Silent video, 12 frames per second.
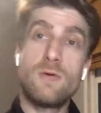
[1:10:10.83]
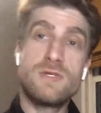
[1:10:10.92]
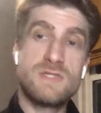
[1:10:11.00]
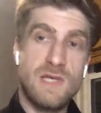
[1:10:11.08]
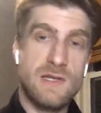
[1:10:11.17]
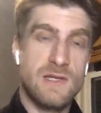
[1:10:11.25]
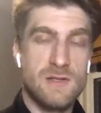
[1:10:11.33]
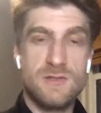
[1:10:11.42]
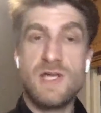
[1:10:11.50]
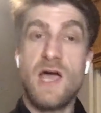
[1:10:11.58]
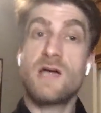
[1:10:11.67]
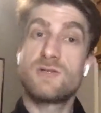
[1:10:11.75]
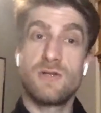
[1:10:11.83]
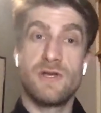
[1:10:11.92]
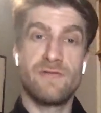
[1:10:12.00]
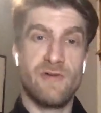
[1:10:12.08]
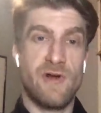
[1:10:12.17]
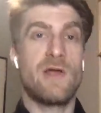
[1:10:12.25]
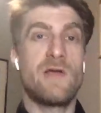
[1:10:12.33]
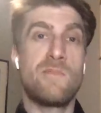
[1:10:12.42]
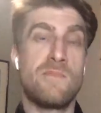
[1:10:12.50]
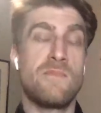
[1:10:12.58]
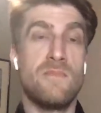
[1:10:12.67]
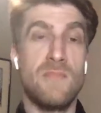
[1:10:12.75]
say that there's actually a very
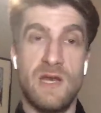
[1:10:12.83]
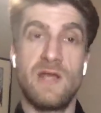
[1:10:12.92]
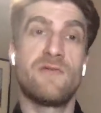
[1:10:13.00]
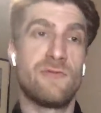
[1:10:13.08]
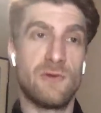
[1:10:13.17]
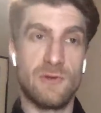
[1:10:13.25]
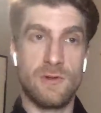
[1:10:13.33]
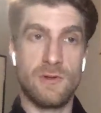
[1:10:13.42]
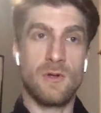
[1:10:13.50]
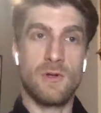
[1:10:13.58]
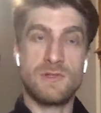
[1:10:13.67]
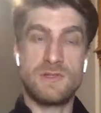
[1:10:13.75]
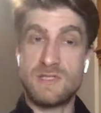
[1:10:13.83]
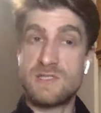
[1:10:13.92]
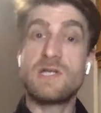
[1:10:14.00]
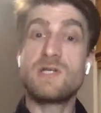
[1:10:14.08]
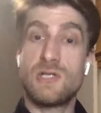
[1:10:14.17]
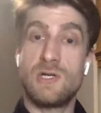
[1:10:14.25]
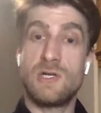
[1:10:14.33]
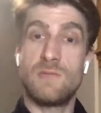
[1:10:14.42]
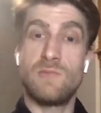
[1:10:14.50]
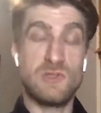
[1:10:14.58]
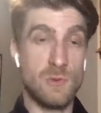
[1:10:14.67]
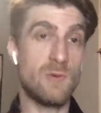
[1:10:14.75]
meaningful distinction
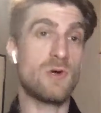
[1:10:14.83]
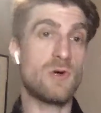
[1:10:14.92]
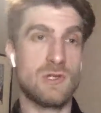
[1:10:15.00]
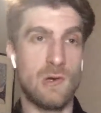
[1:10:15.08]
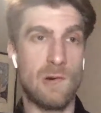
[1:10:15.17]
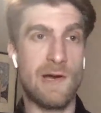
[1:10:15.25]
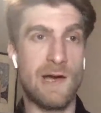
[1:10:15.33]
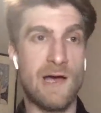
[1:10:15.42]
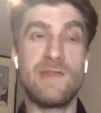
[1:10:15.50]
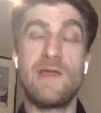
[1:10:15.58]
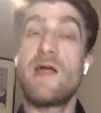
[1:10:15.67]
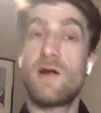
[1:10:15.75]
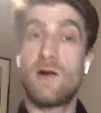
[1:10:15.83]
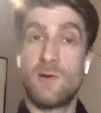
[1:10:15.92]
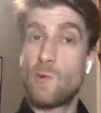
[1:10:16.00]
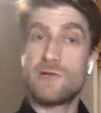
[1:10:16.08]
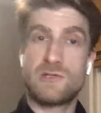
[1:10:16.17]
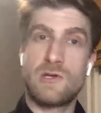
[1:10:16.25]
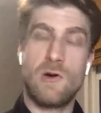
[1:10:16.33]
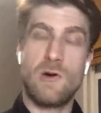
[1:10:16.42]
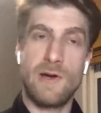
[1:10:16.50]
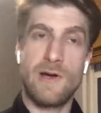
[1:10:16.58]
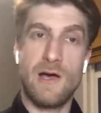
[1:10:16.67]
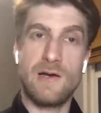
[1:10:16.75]
between what's going on there and what's
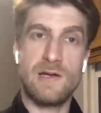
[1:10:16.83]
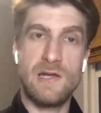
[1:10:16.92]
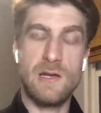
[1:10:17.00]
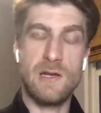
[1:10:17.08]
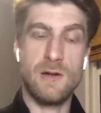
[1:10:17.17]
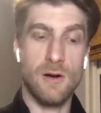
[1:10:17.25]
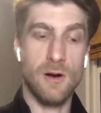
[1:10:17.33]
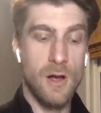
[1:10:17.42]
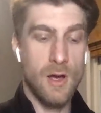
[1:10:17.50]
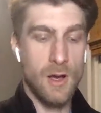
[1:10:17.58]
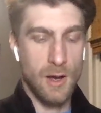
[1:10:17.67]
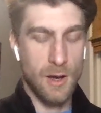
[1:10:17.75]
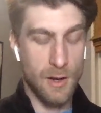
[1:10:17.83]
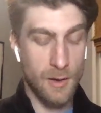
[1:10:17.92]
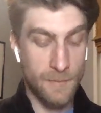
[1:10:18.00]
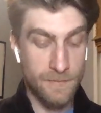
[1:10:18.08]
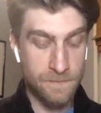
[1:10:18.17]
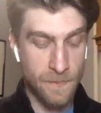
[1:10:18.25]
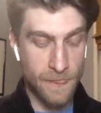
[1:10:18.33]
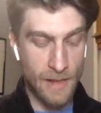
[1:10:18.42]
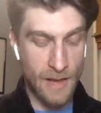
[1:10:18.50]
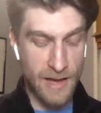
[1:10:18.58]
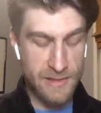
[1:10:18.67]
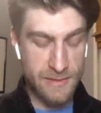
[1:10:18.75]
going on here.
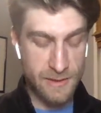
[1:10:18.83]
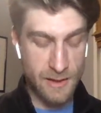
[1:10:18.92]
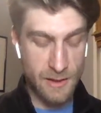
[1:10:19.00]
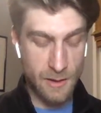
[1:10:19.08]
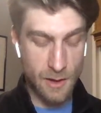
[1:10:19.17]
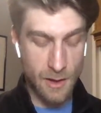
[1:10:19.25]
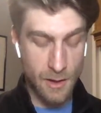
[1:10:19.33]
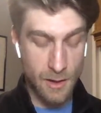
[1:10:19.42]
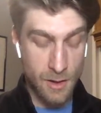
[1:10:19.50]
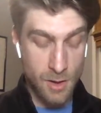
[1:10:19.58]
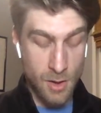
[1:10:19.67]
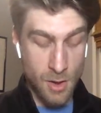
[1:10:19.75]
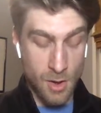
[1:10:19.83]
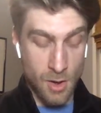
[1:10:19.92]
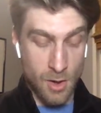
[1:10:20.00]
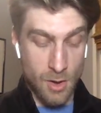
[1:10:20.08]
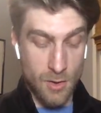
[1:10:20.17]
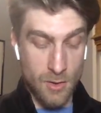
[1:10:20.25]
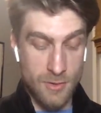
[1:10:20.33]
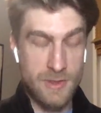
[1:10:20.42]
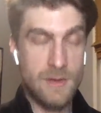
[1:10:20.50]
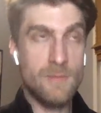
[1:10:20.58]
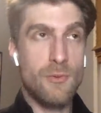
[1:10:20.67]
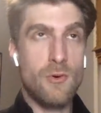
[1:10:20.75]
I think the
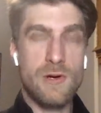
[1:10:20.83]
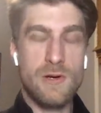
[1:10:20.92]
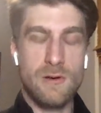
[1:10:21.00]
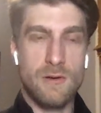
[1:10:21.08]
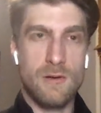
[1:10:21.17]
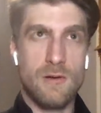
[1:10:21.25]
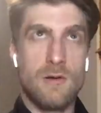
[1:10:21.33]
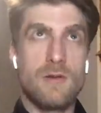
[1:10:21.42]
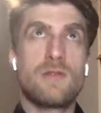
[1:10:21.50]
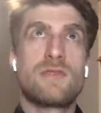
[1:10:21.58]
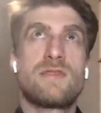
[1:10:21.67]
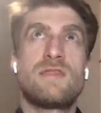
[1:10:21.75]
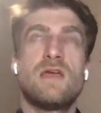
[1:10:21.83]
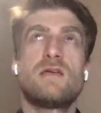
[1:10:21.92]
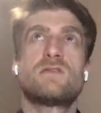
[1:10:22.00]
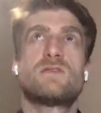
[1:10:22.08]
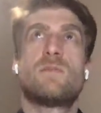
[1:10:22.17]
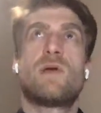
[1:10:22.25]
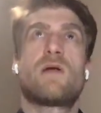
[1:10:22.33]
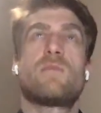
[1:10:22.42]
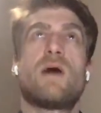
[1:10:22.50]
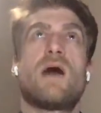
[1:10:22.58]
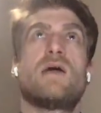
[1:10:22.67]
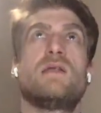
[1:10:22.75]
important thing to bear in
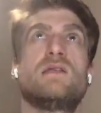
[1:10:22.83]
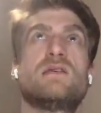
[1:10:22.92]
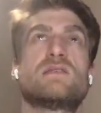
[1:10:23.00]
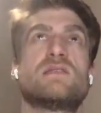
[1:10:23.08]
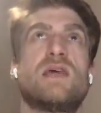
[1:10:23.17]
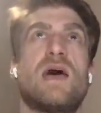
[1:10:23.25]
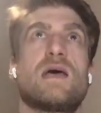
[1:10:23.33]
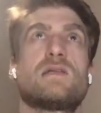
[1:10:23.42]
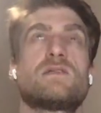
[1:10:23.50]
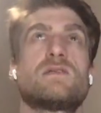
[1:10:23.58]
mind is that